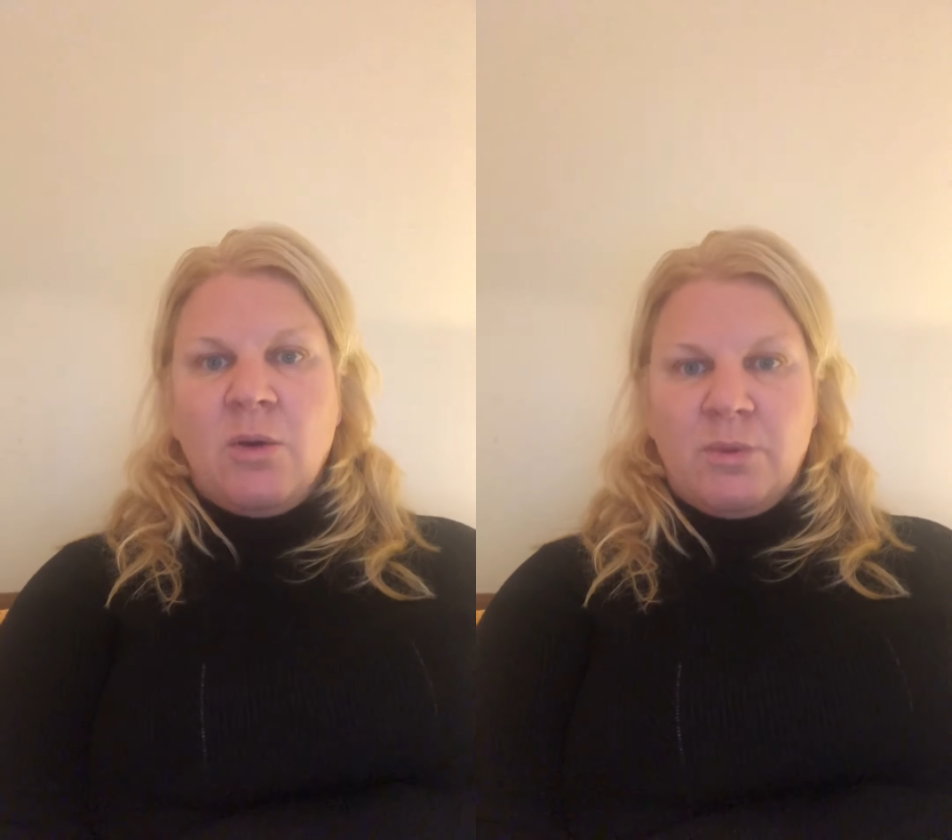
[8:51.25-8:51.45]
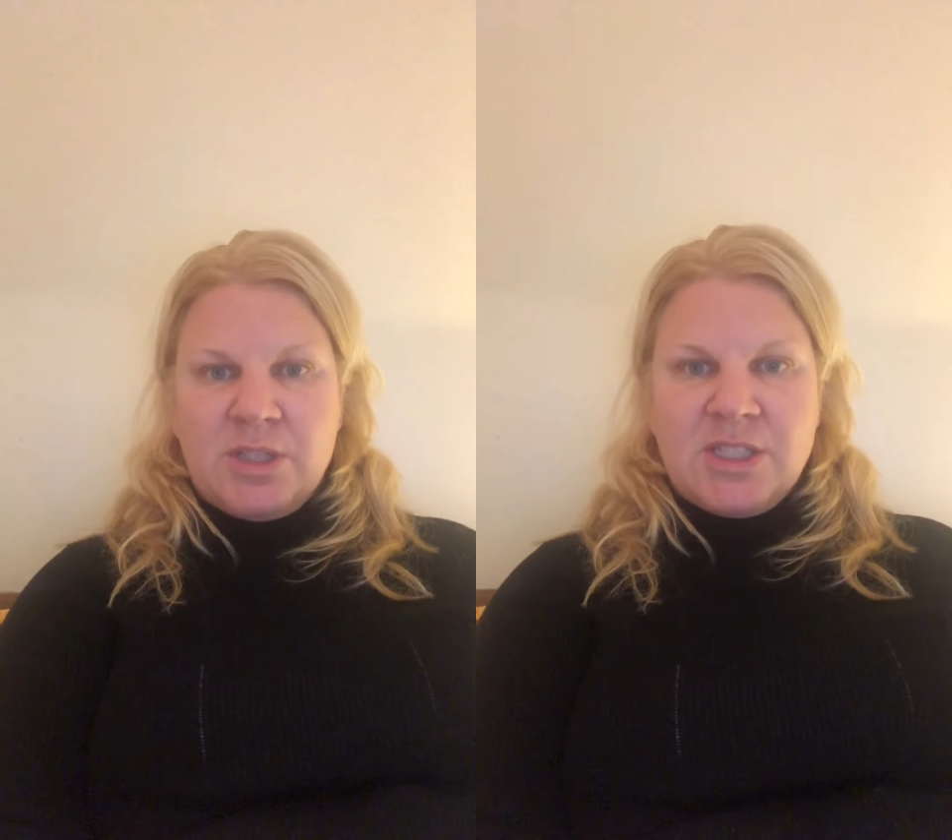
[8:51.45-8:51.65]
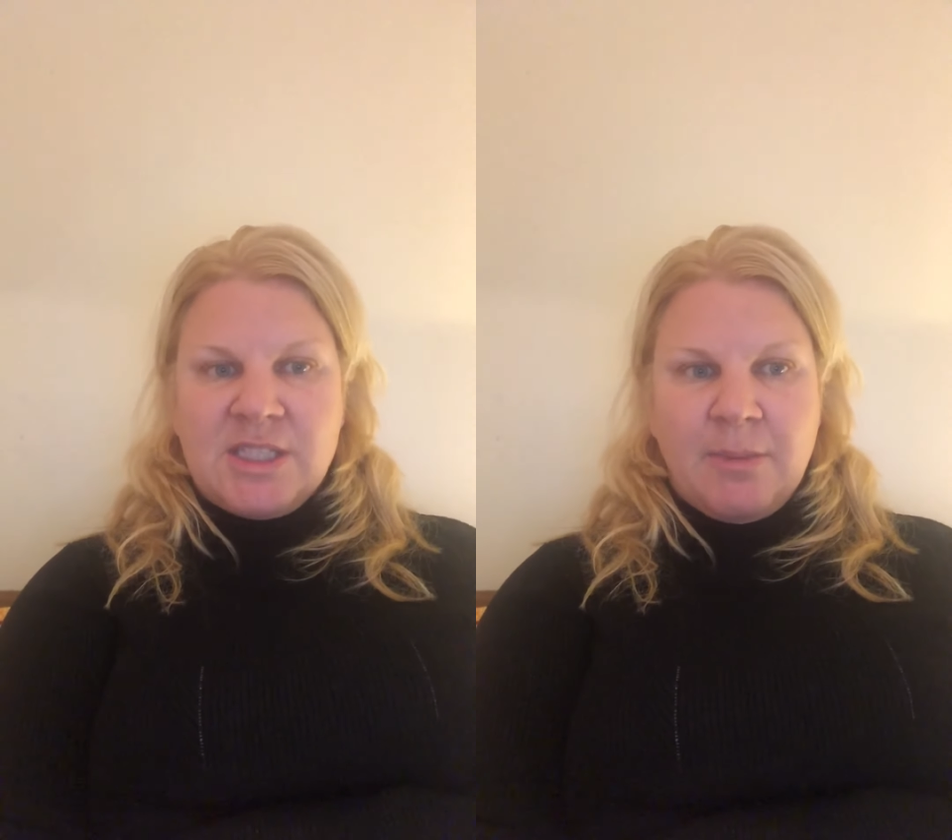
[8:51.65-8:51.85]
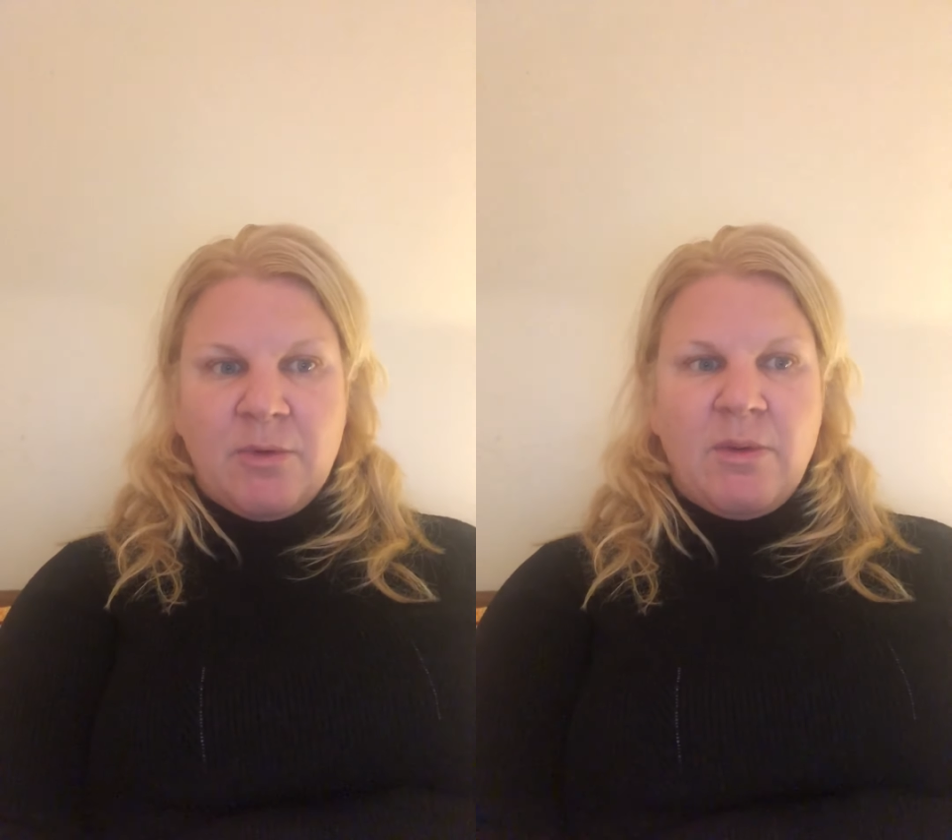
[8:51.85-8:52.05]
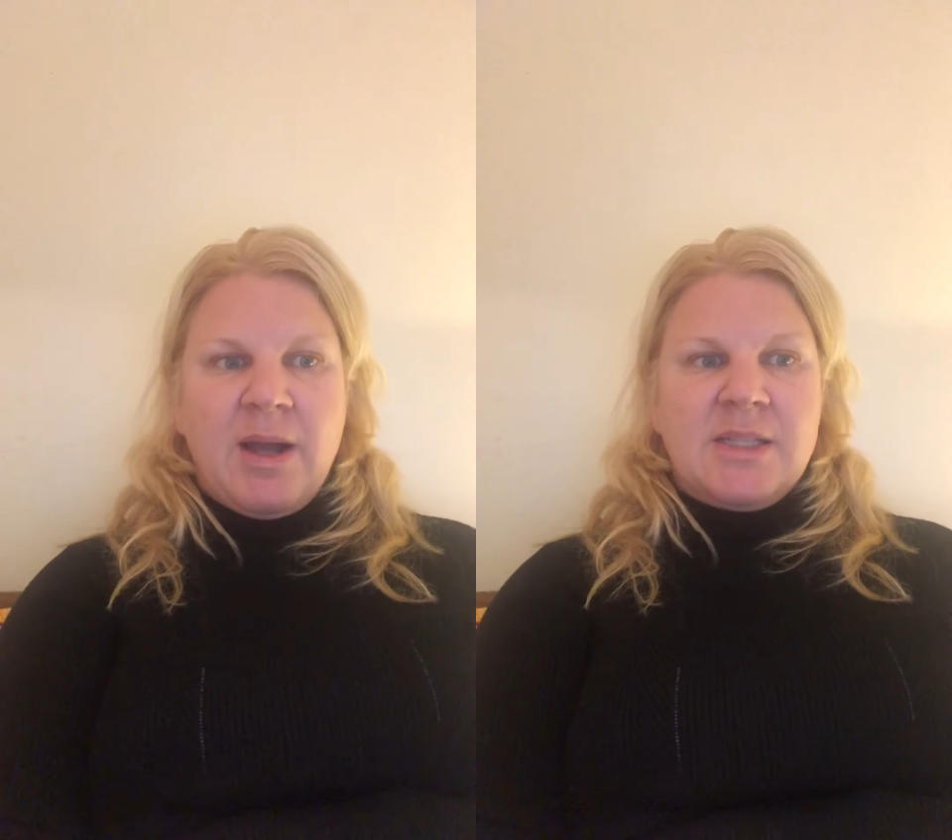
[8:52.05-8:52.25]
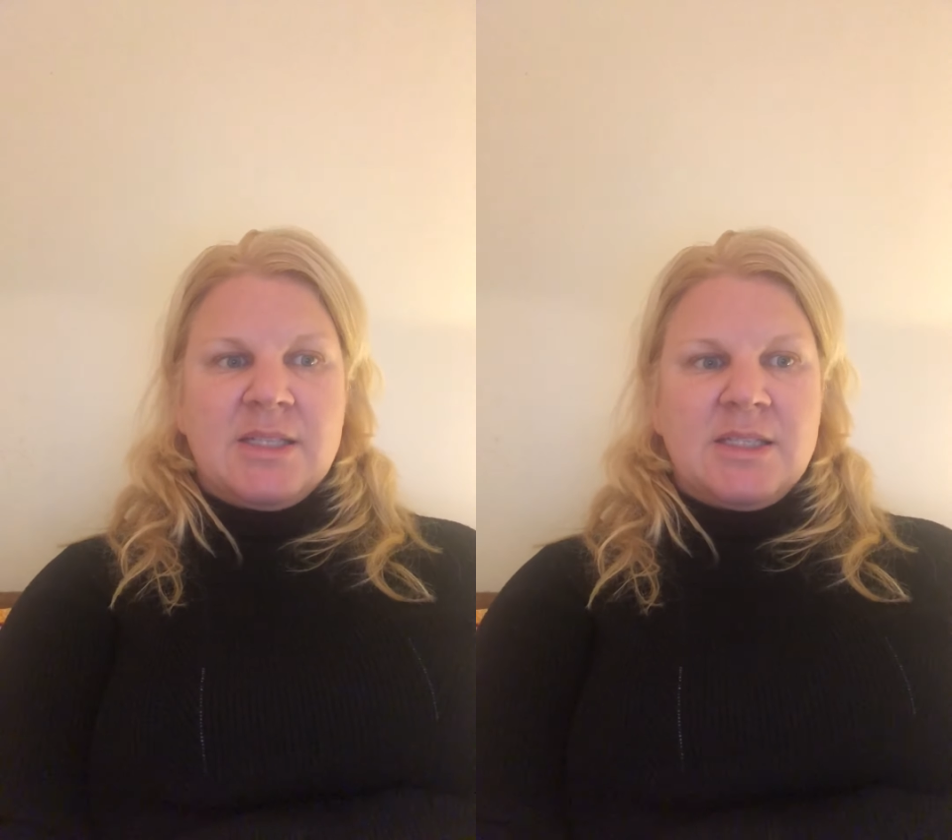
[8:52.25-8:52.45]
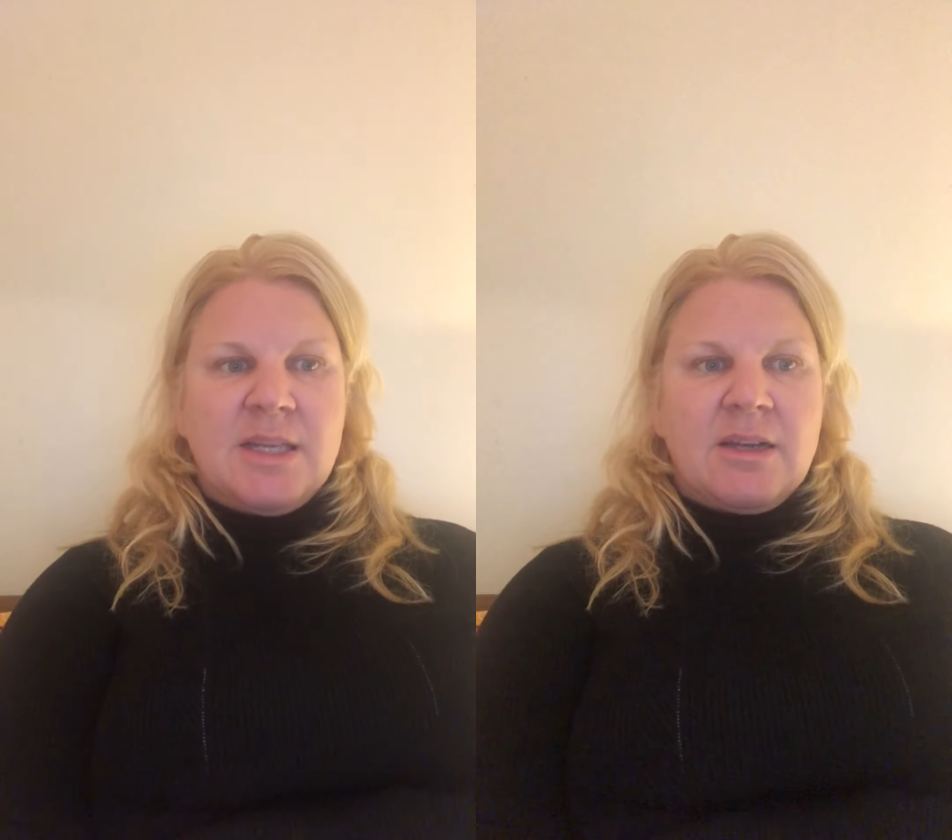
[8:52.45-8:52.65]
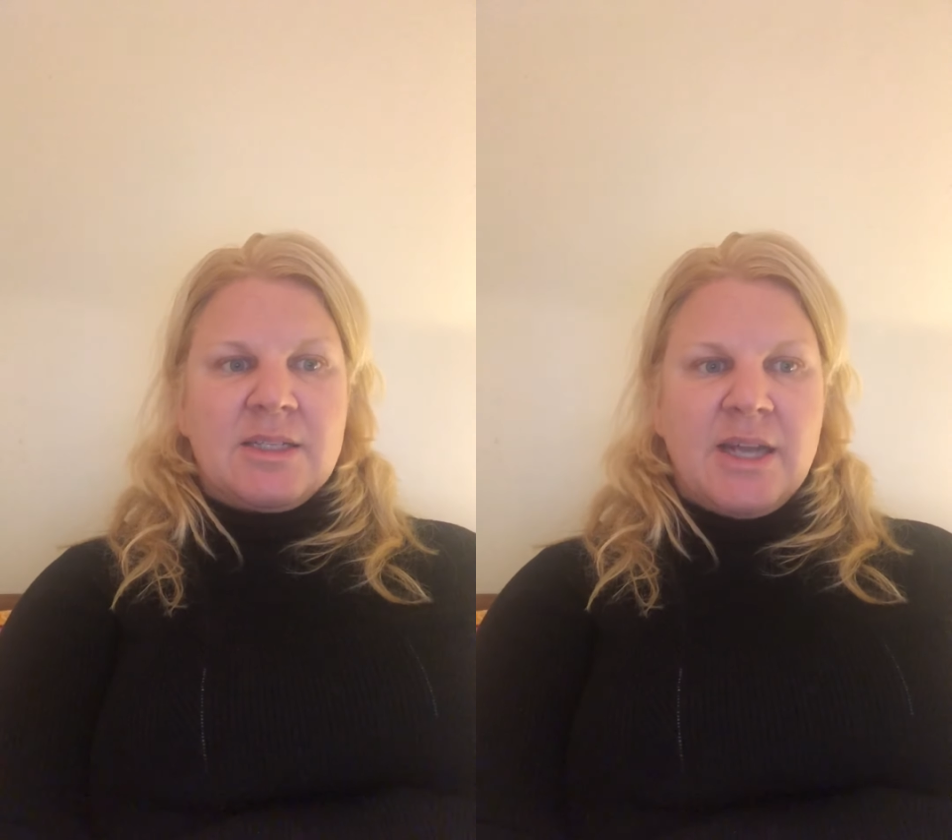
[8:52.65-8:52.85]
which summarizes
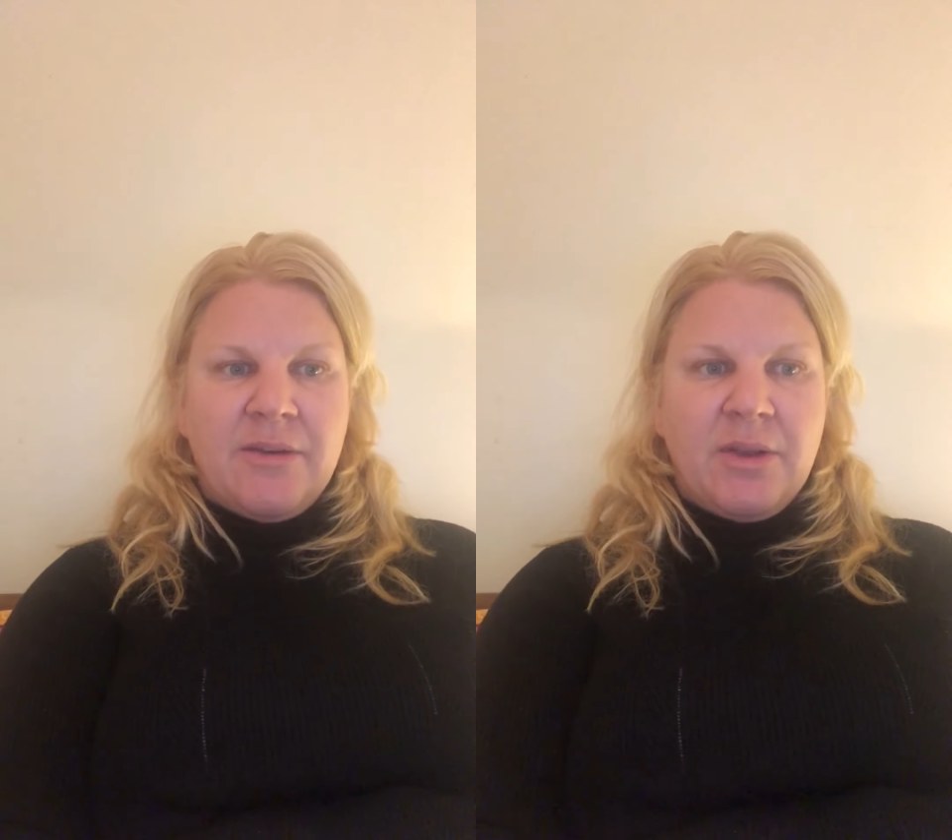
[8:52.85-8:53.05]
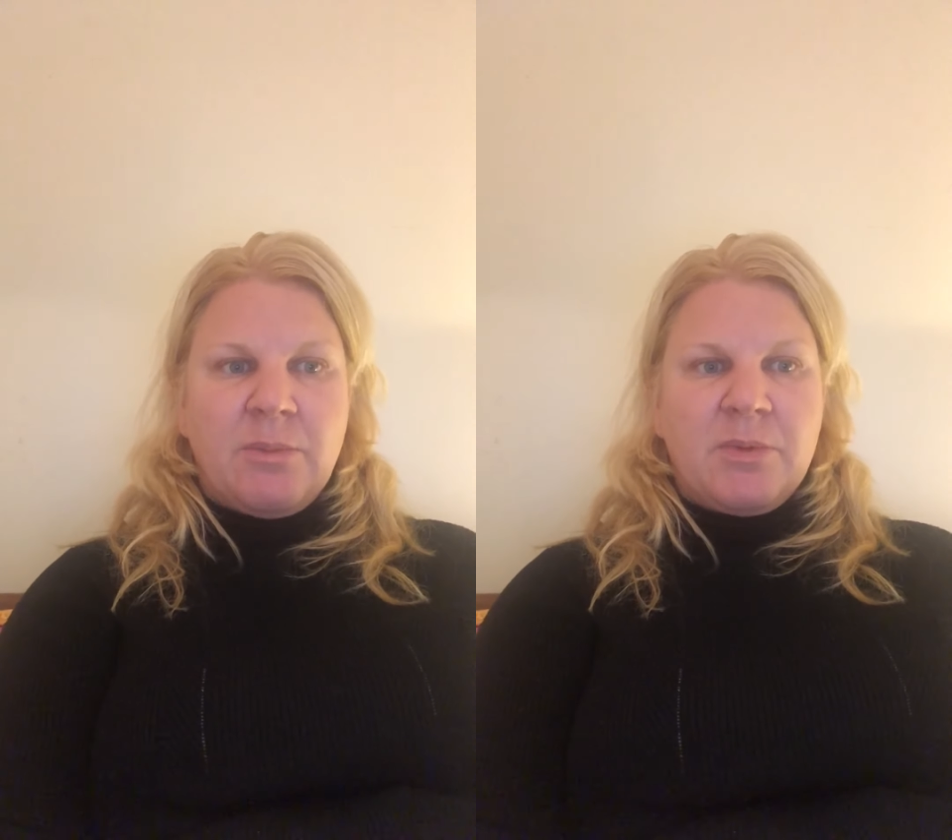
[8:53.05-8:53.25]
the Ontario